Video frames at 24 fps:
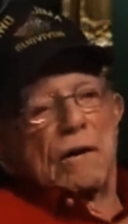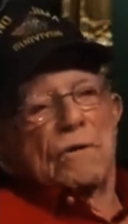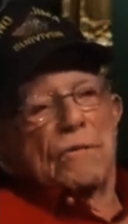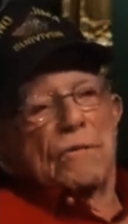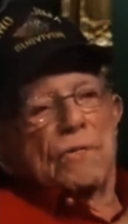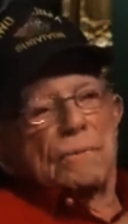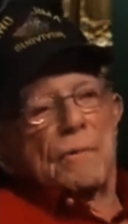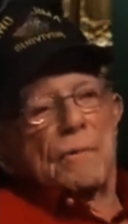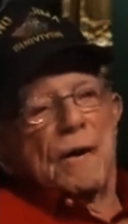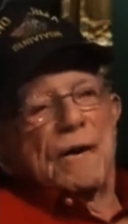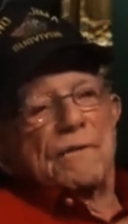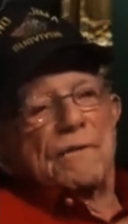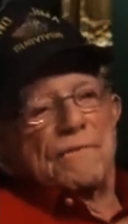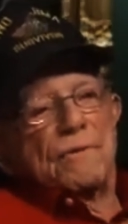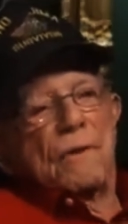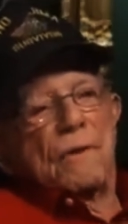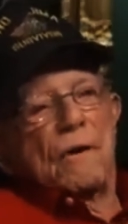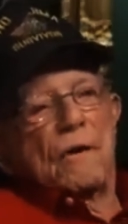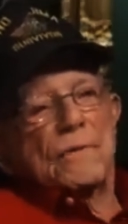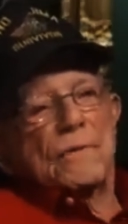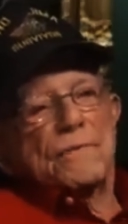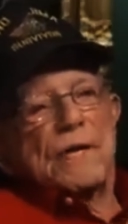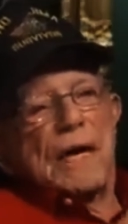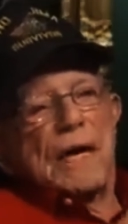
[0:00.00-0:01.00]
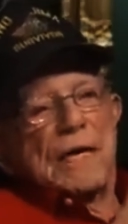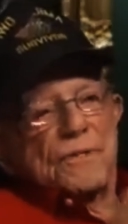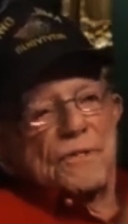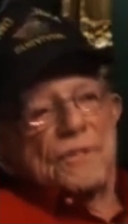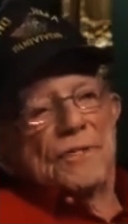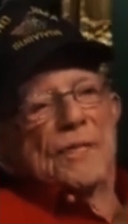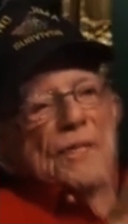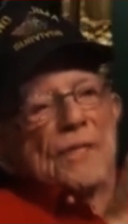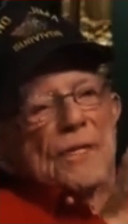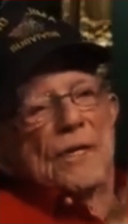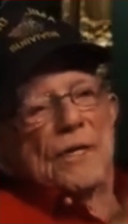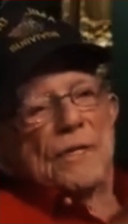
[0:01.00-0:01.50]
it's my fault. That's
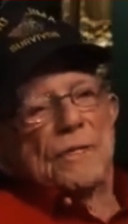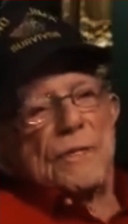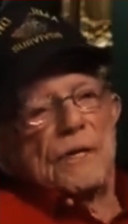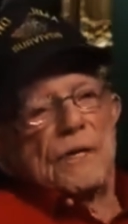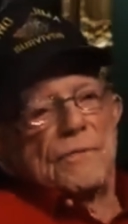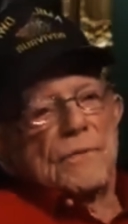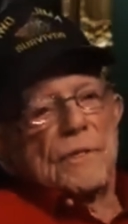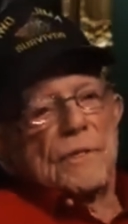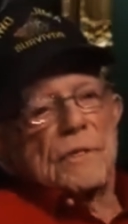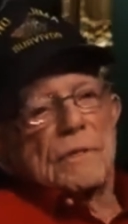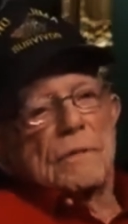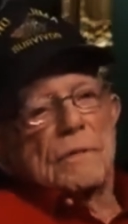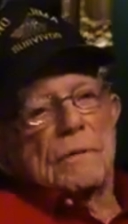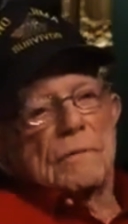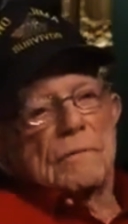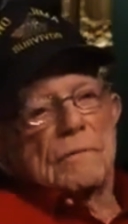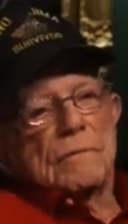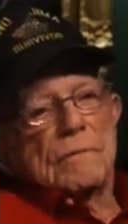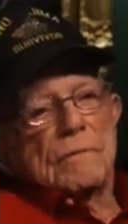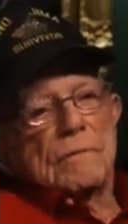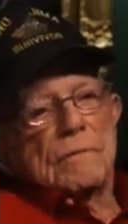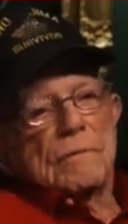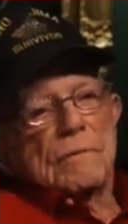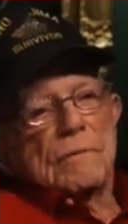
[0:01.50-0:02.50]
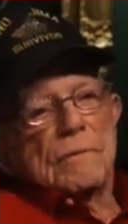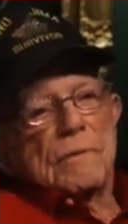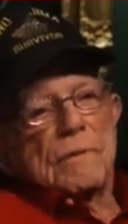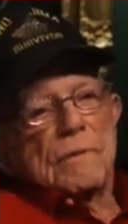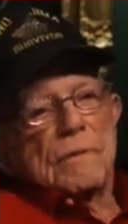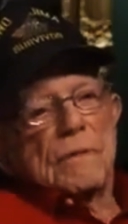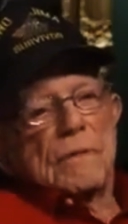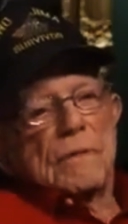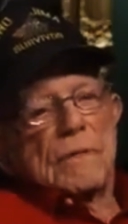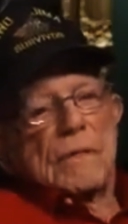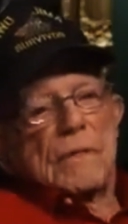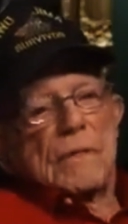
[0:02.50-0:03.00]
the end of it.
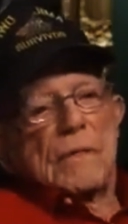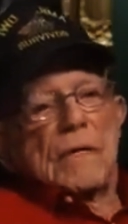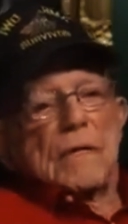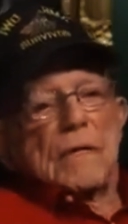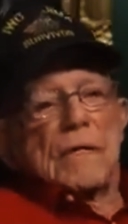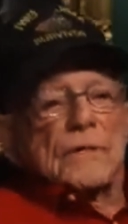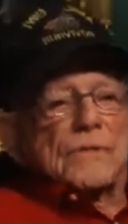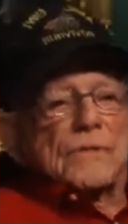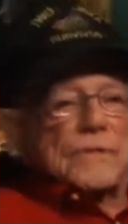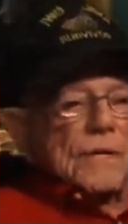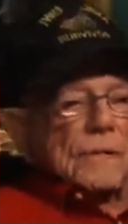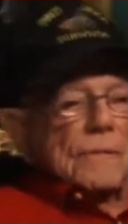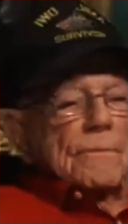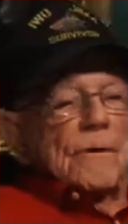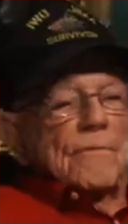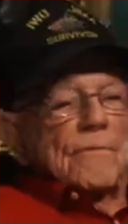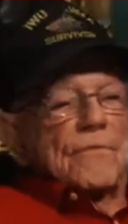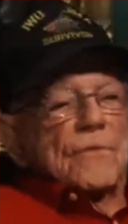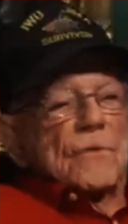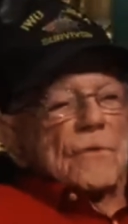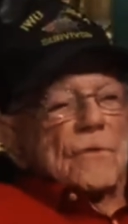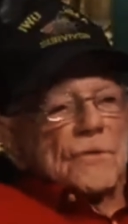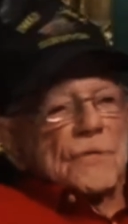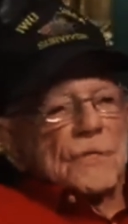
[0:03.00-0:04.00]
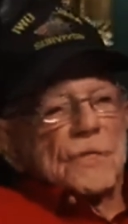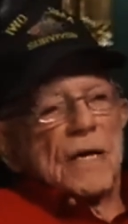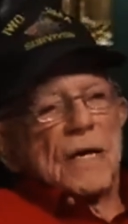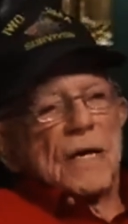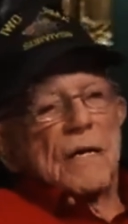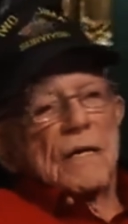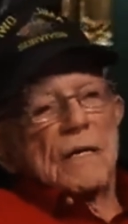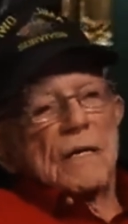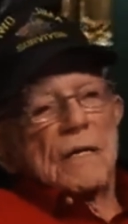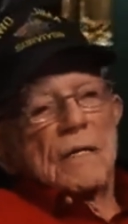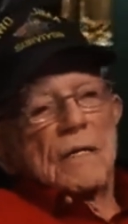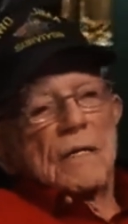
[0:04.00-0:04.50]
Some of them will
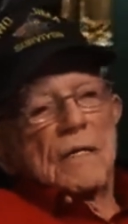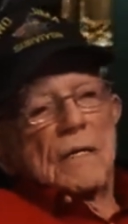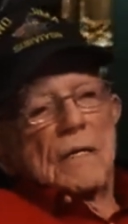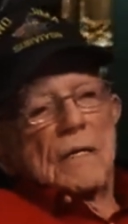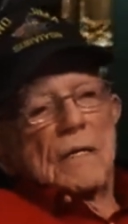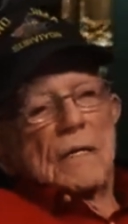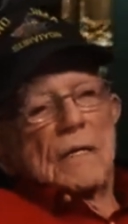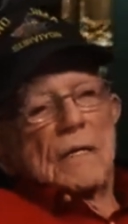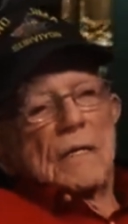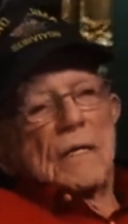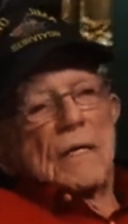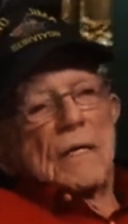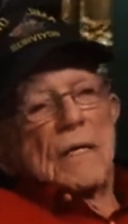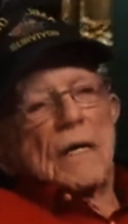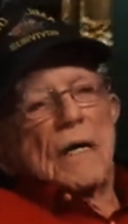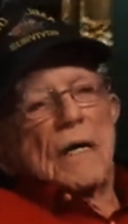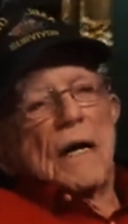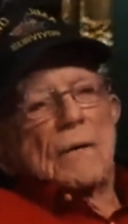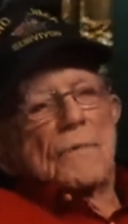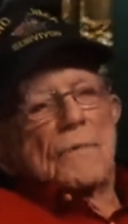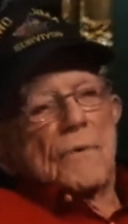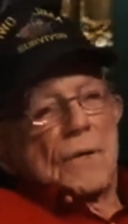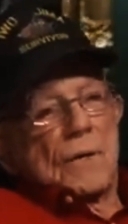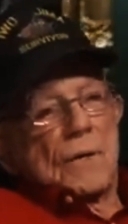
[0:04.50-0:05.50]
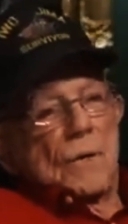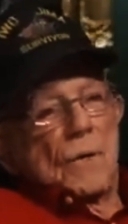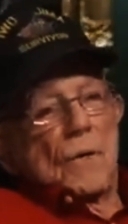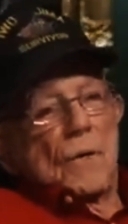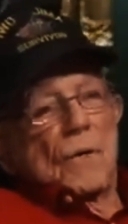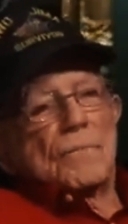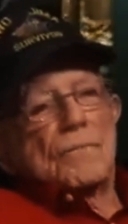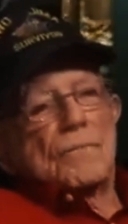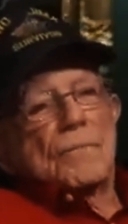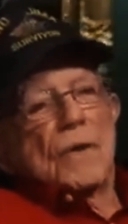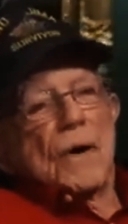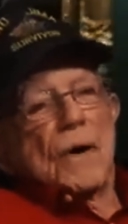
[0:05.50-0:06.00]
say, I'm going to
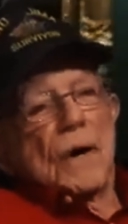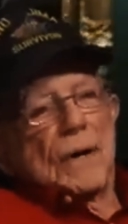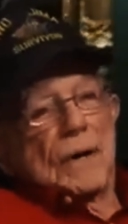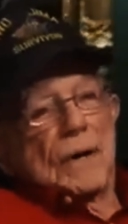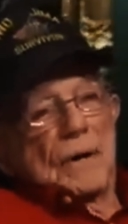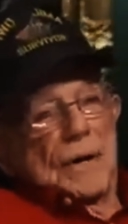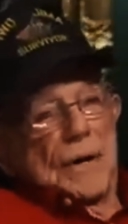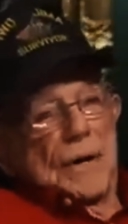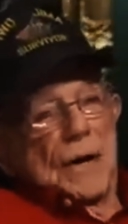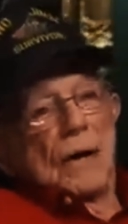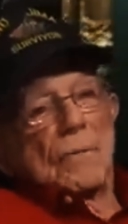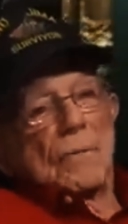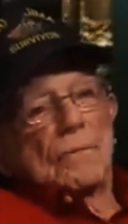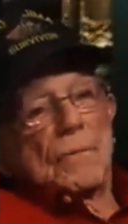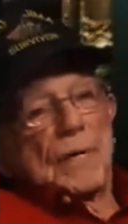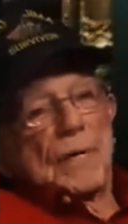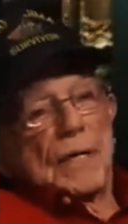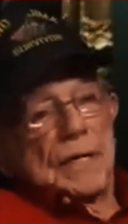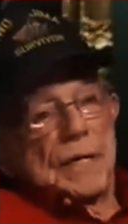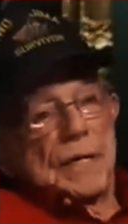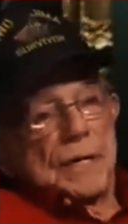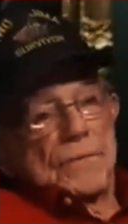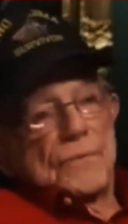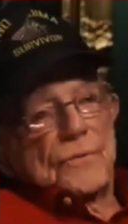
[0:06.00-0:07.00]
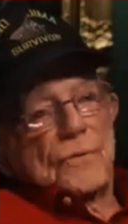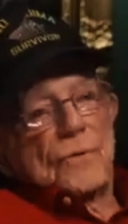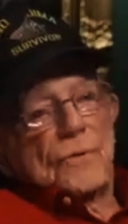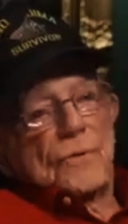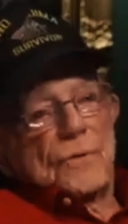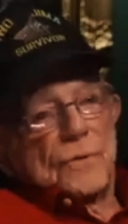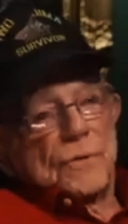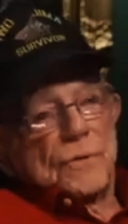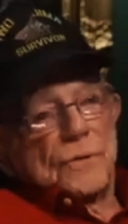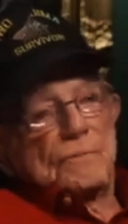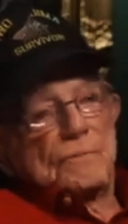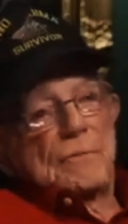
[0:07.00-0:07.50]
hope God will help me get through
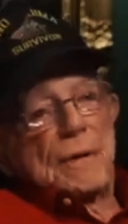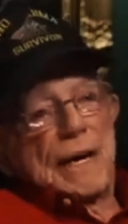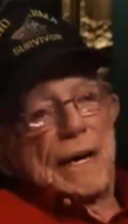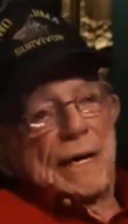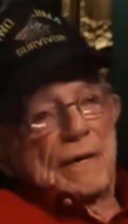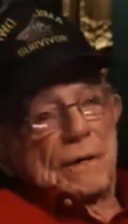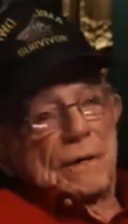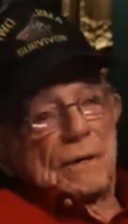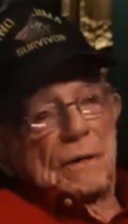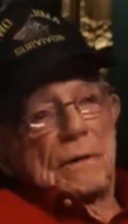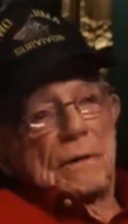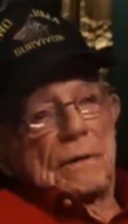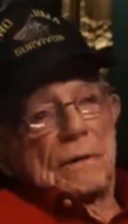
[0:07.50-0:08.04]
this battle.